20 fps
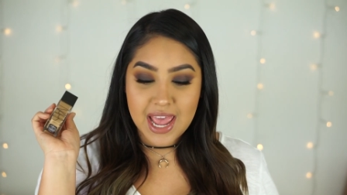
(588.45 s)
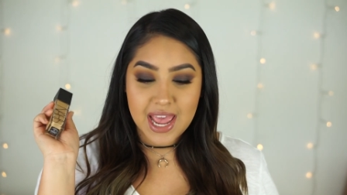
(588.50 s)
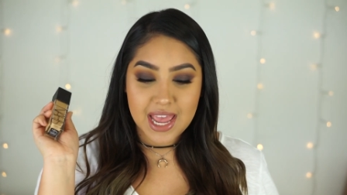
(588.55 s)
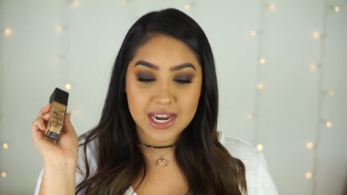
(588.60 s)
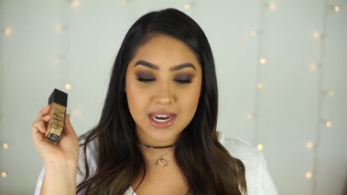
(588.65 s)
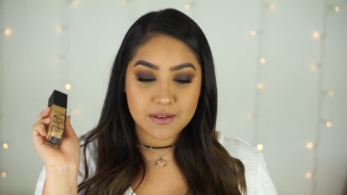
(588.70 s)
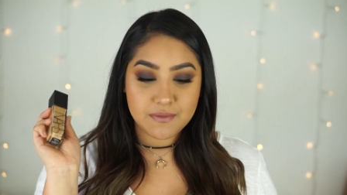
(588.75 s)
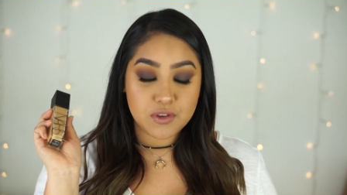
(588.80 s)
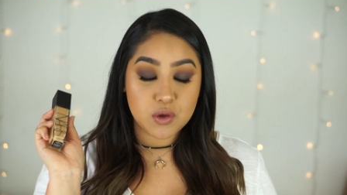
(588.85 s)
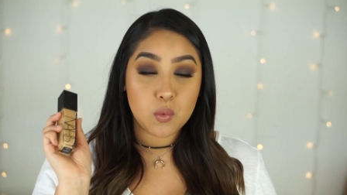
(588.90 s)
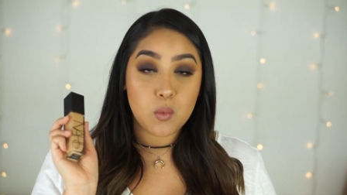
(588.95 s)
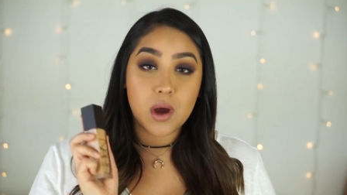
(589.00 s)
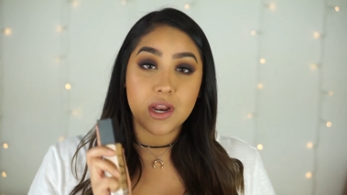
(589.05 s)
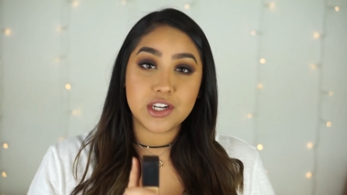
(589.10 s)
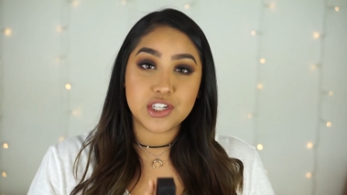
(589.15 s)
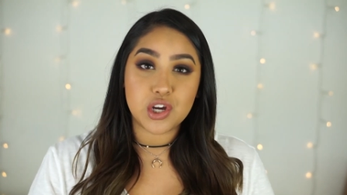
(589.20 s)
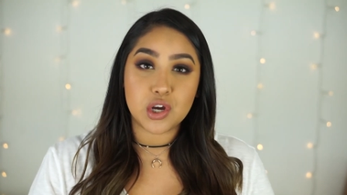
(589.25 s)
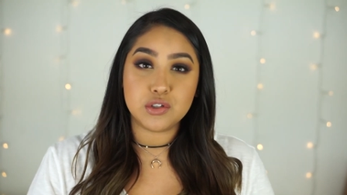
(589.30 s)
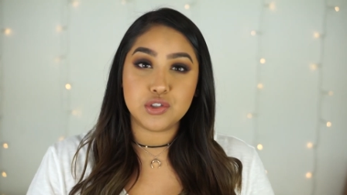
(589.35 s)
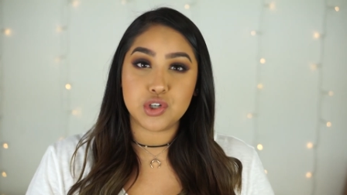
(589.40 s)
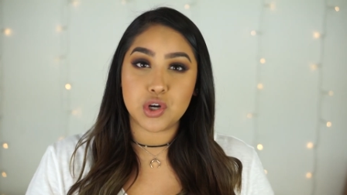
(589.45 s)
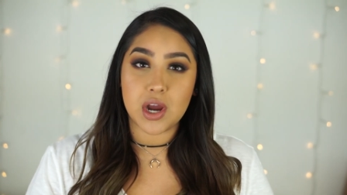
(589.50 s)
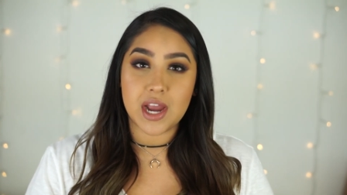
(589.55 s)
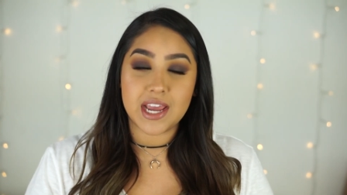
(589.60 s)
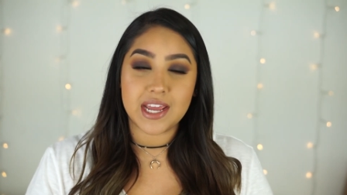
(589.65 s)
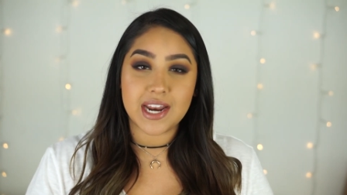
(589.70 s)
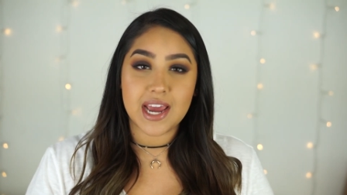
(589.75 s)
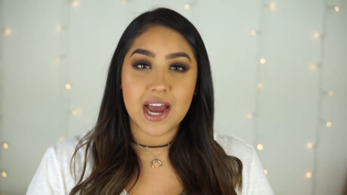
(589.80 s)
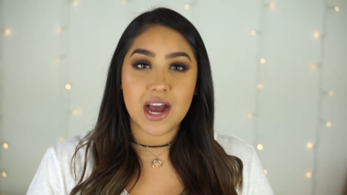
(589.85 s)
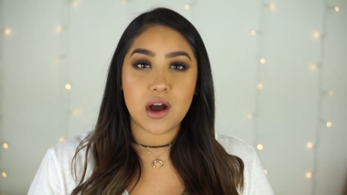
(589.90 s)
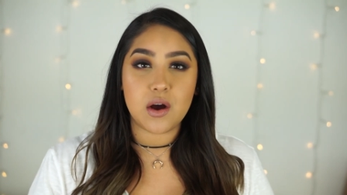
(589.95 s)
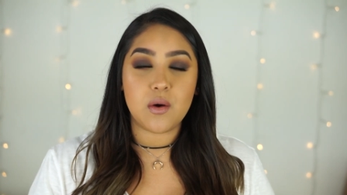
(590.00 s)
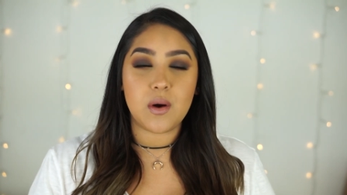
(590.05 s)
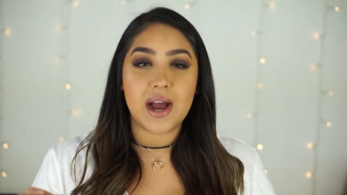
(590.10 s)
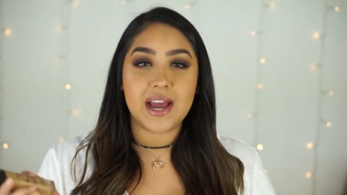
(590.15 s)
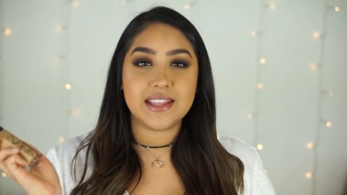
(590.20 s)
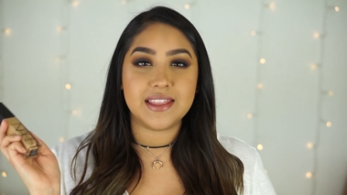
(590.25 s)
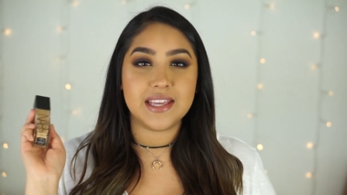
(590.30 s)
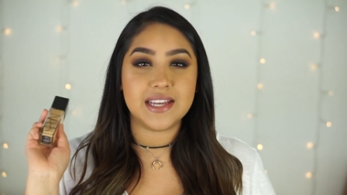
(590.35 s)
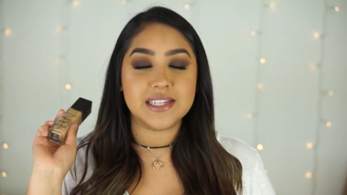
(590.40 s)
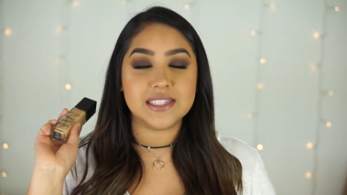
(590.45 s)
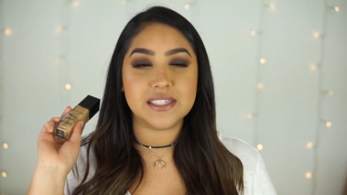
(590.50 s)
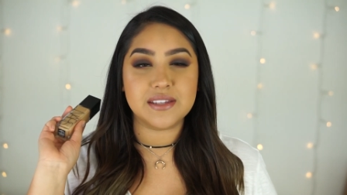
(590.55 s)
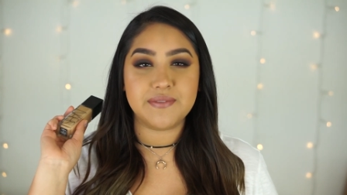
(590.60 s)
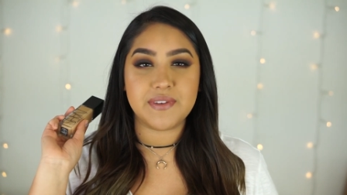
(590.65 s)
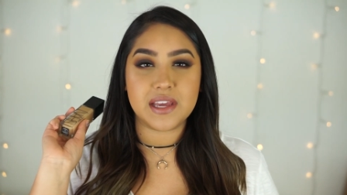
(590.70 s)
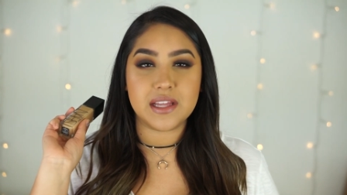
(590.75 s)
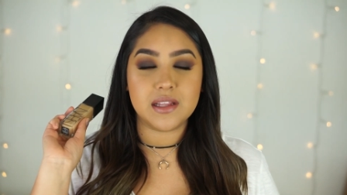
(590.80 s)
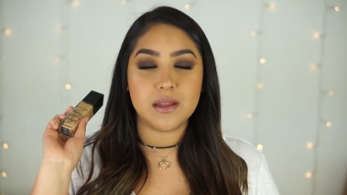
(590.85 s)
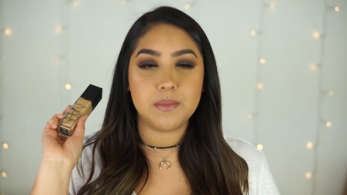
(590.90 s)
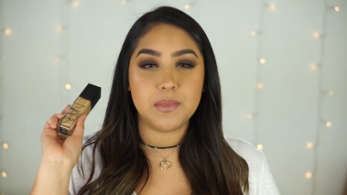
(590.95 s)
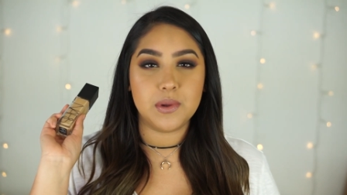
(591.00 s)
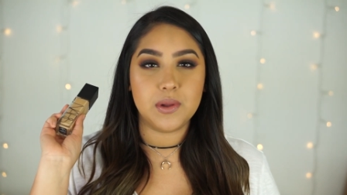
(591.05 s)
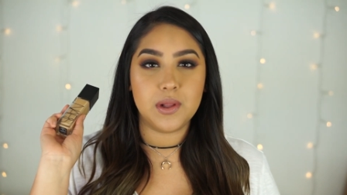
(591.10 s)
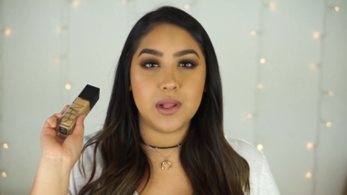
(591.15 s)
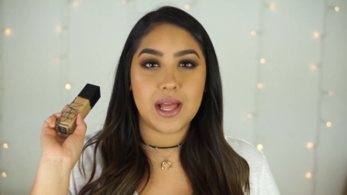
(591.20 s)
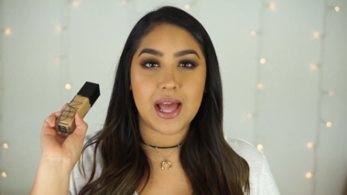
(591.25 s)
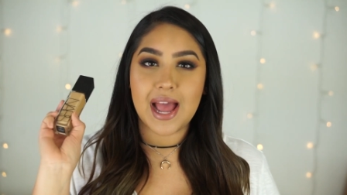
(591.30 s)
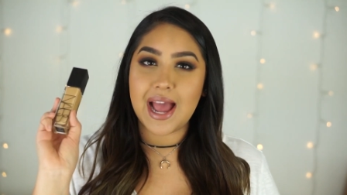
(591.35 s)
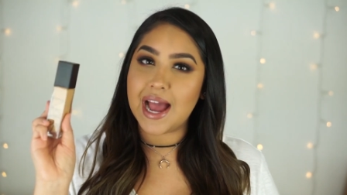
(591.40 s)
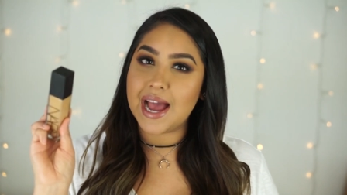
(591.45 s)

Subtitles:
And if you want to go try it out, I think it's available